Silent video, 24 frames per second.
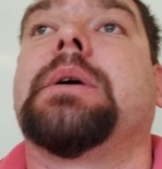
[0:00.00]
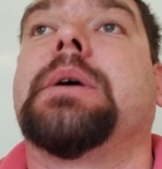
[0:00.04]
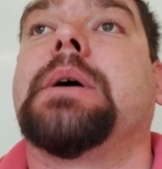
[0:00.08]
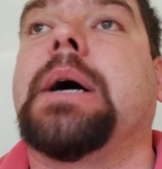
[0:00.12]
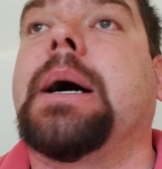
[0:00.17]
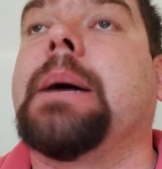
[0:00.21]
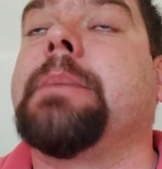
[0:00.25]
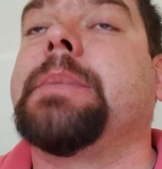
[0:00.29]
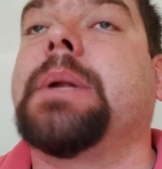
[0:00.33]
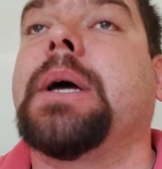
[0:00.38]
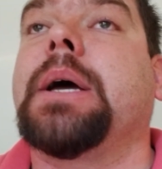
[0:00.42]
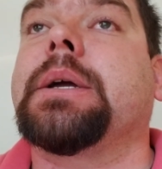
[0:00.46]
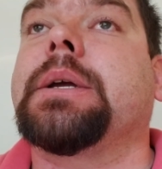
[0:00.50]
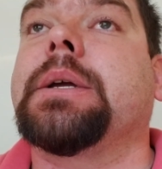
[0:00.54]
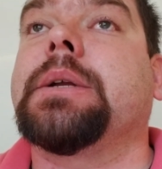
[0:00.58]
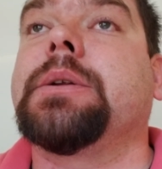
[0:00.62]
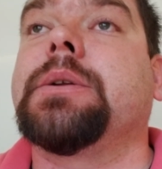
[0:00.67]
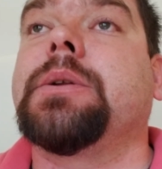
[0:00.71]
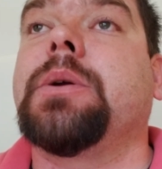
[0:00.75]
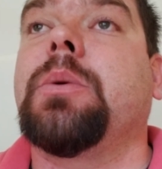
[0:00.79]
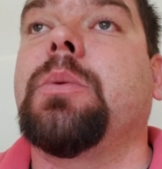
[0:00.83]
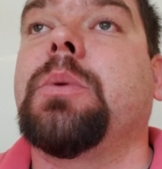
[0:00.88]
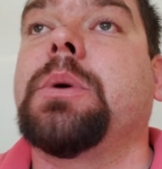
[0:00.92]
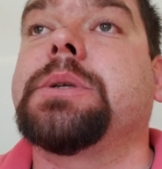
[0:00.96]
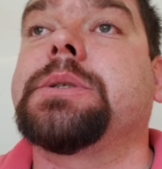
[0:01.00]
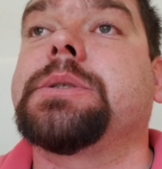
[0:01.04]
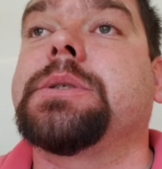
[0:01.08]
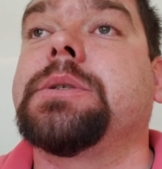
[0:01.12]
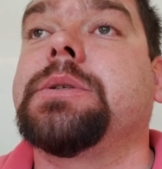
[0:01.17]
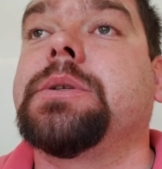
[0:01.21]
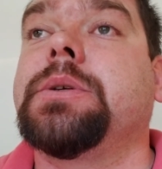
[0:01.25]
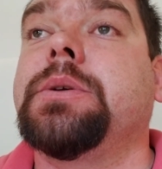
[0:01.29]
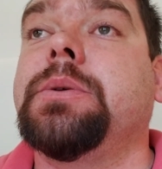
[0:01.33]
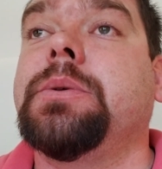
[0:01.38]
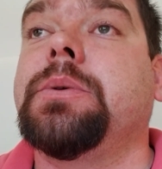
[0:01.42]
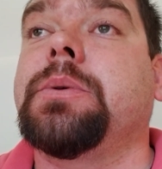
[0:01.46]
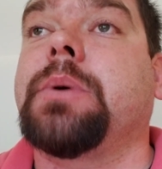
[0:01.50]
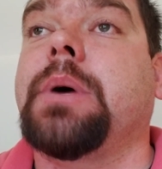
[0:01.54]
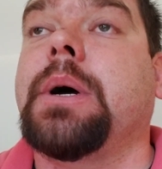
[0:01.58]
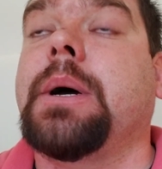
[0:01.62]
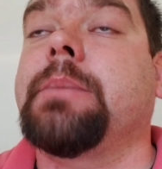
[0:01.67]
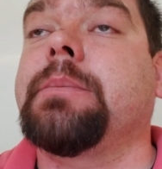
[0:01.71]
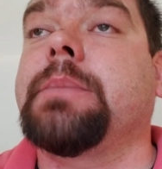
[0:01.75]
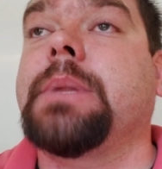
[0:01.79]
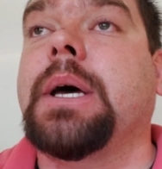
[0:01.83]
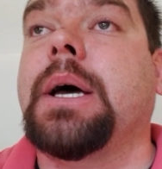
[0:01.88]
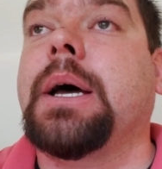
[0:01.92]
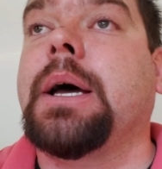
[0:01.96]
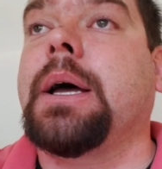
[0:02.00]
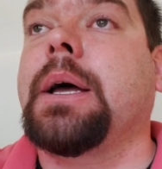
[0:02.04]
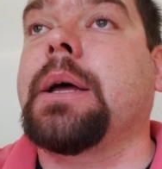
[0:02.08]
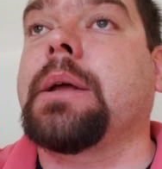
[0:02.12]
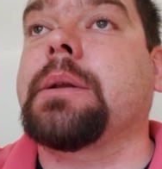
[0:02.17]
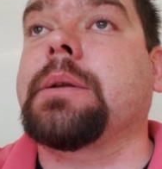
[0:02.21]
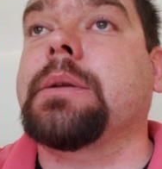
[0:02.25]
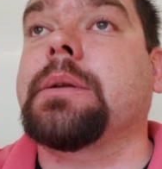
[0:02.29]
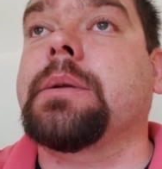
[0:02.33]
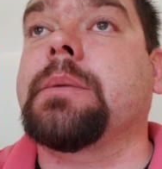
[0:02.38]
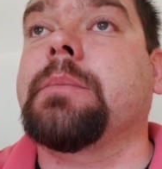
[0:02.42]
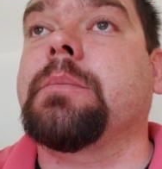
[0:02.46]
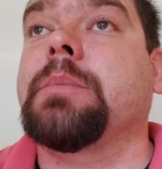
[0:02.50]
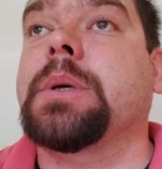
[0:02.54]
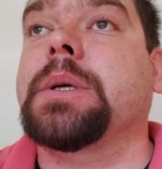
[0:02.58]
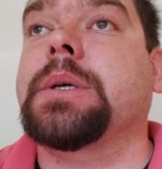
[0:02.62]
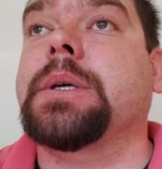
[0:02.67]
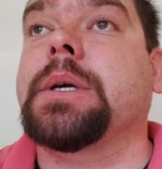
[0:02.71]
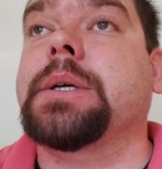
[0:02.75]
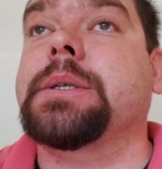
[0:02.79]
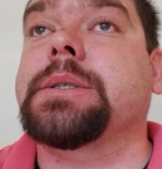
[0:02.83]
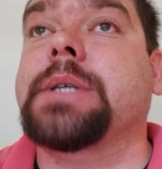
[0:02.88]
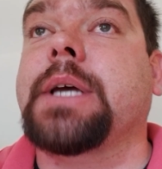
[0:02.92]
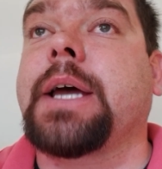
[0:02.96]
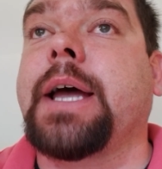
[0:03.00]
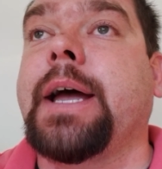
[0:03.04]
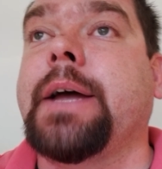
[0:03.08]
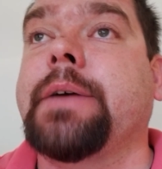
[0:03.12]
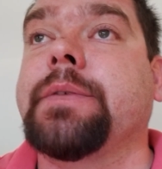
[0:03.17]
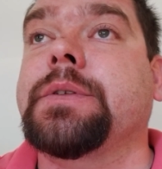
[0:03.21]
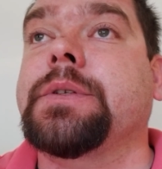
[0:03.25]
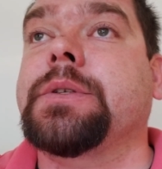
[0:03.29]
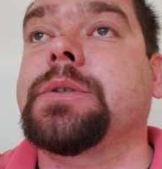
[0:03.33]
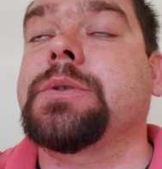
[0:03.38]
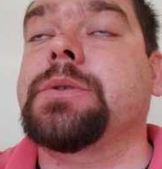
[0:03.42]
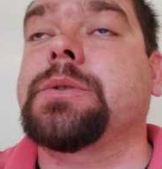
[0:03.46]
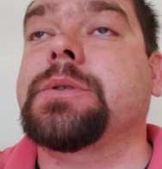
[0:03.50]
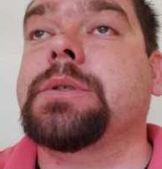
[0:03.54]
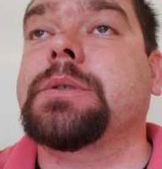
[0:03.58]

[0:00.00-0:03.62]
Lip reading: I'm not going to know what to do. I'm not, because I have to do.